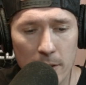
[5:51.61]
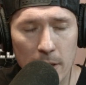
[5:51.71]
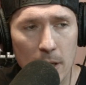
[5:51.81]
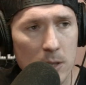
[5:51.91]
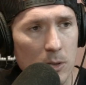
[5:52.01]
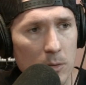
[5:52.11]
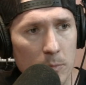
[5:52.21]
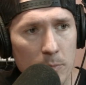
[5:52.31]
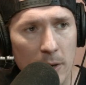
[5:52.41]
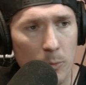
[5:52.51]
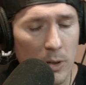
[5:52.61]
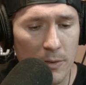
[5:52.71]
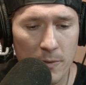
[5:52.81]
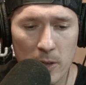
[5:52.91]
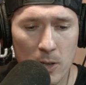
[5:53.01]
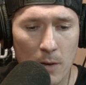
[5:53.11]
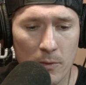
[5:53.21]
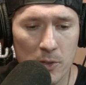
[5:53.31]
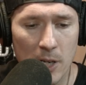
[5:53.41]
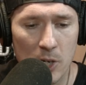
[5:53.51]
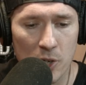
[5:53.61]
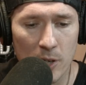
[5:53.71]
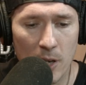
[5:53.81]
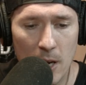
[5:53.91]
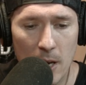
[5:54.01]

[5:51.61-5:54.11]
and it's been a really fun conversation.